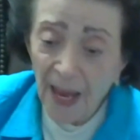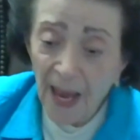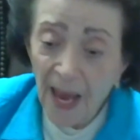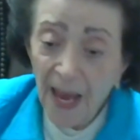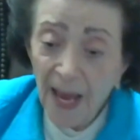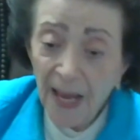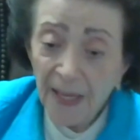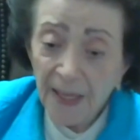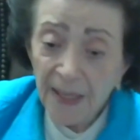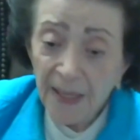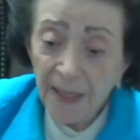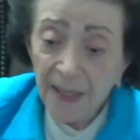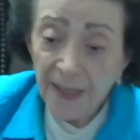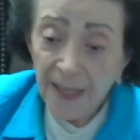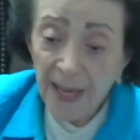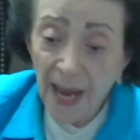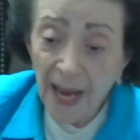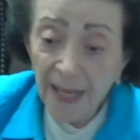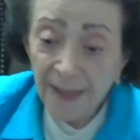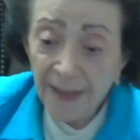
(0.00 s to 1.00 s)

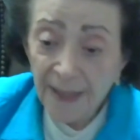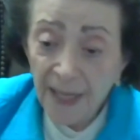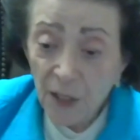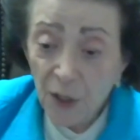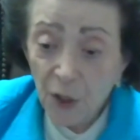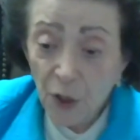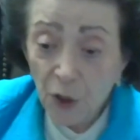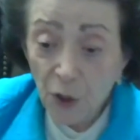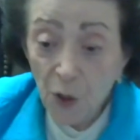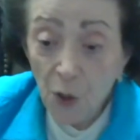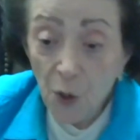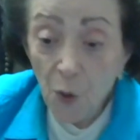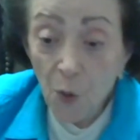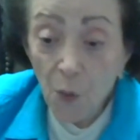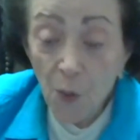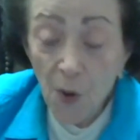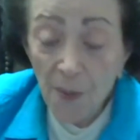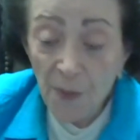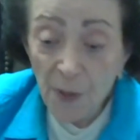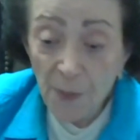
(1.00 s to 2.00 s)
And as I saw
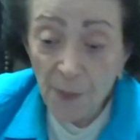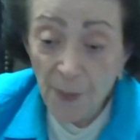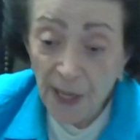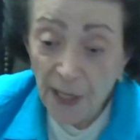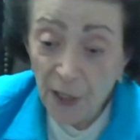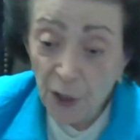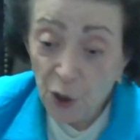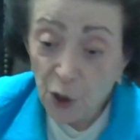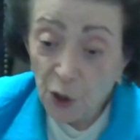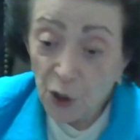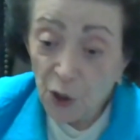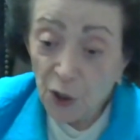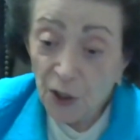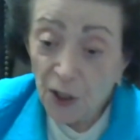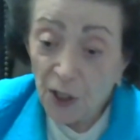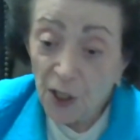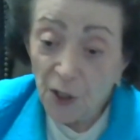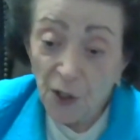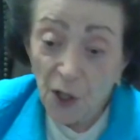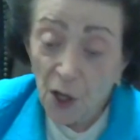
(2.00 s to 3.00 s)
women
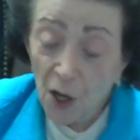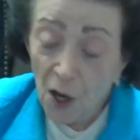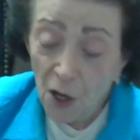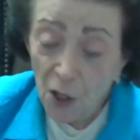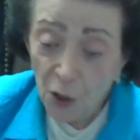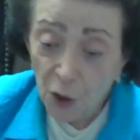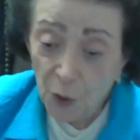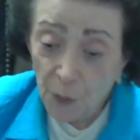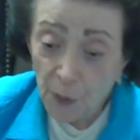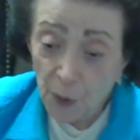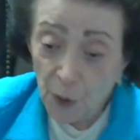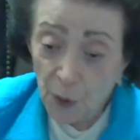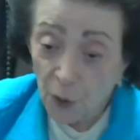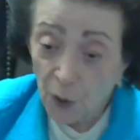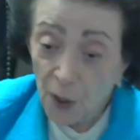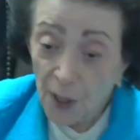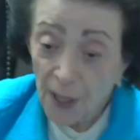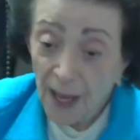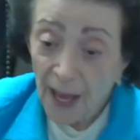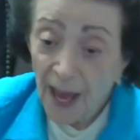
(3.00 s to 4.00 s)
patients in the
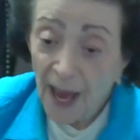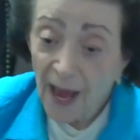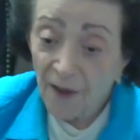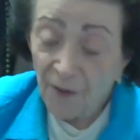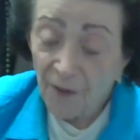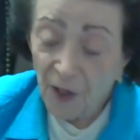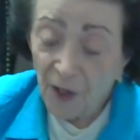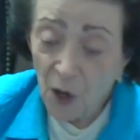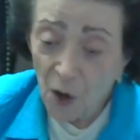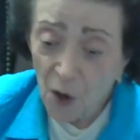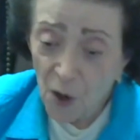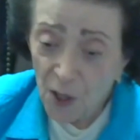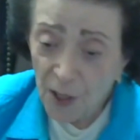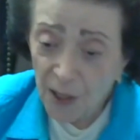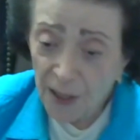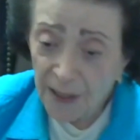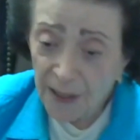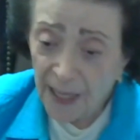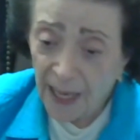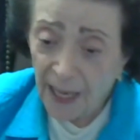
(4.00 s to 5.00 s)
hospital having
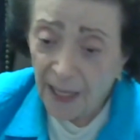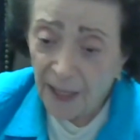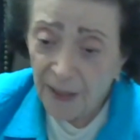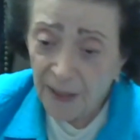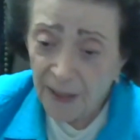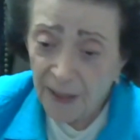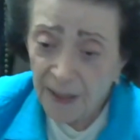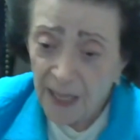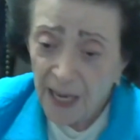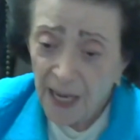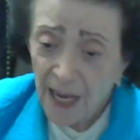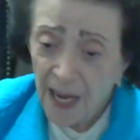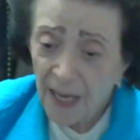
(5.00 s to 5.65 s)
heart attacks,